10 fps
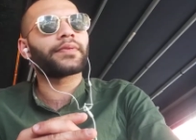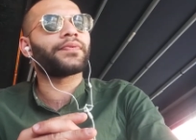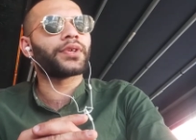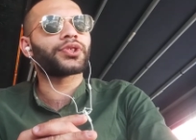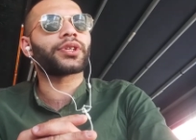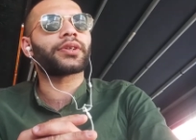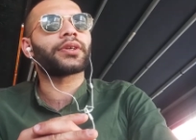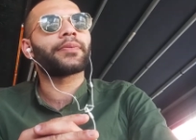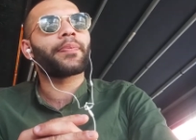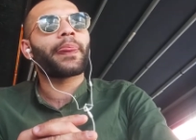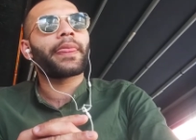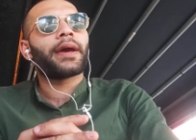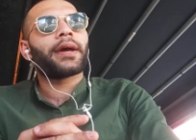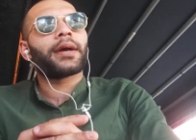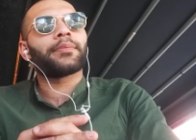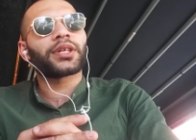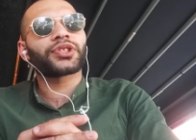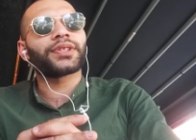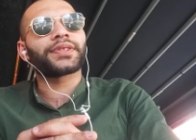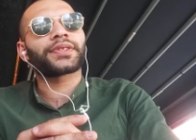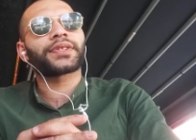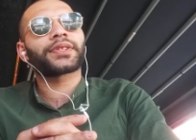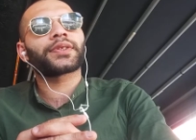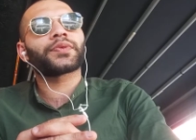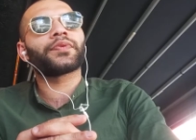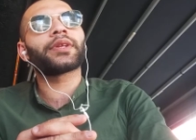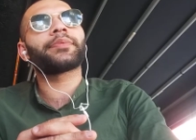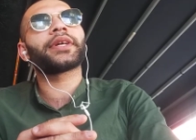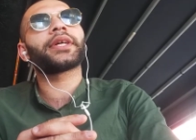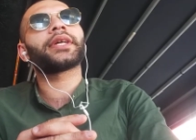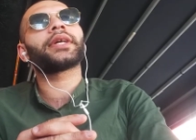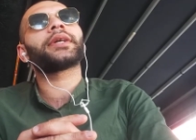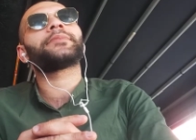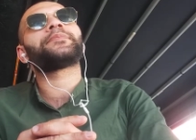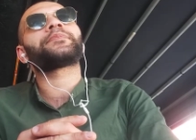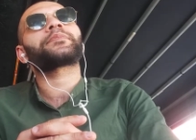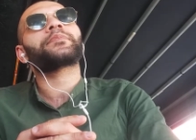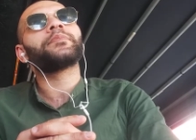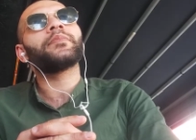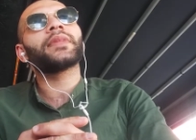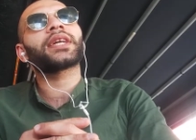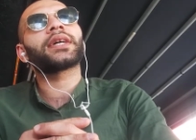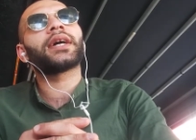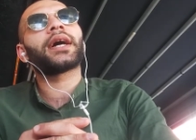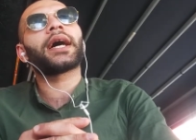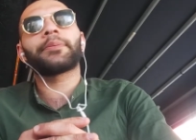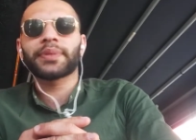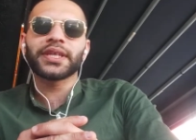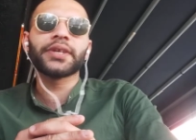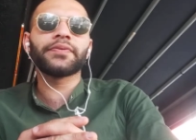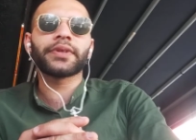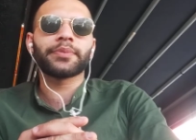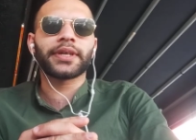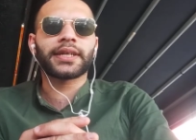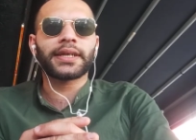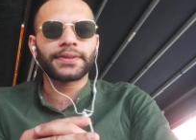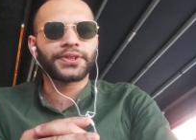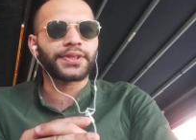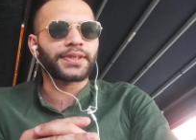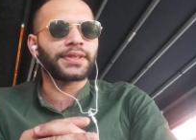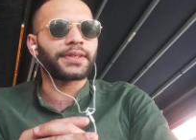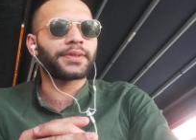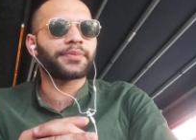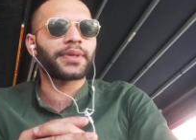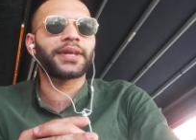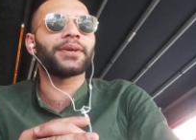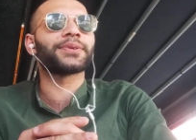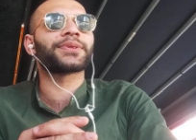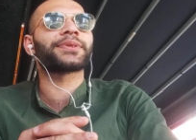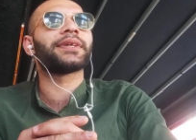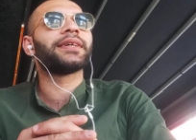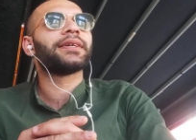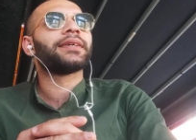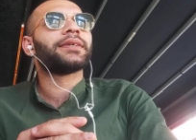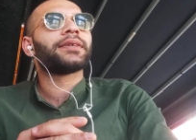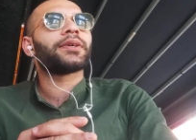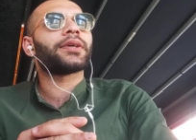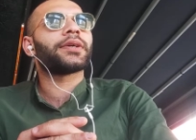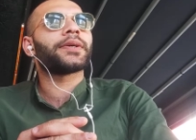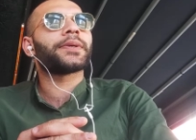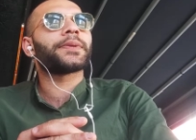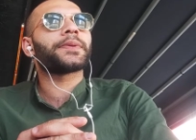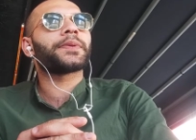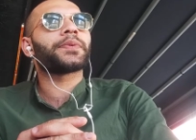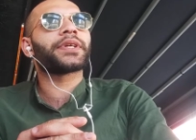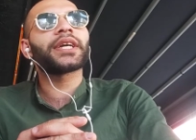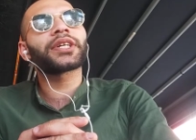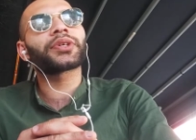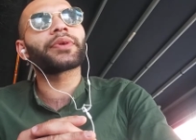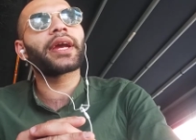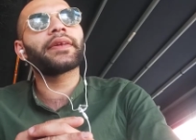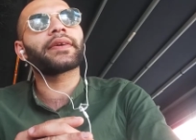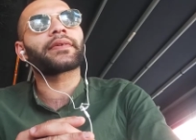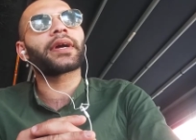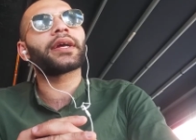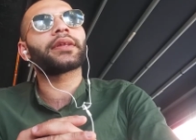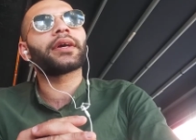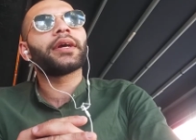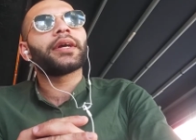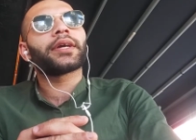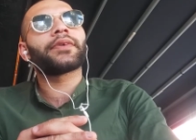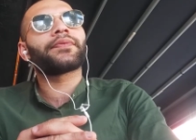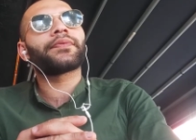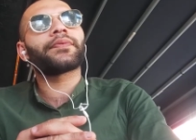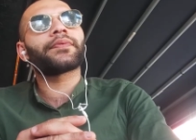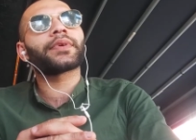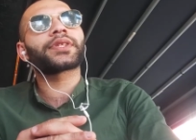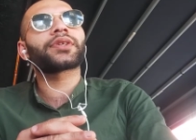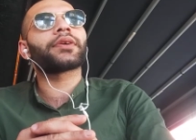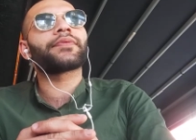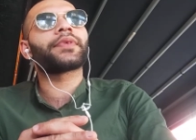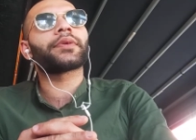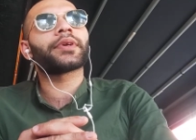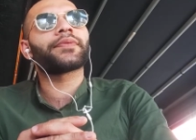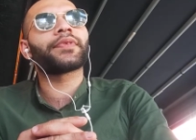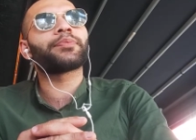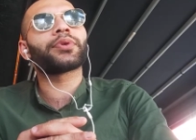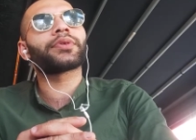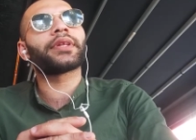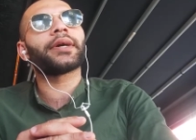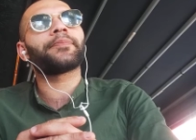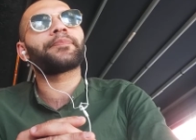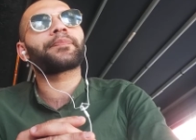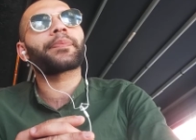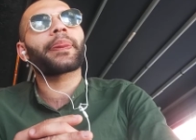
future machines will be, I believe, will be consciously, because we can create it, right? If we put them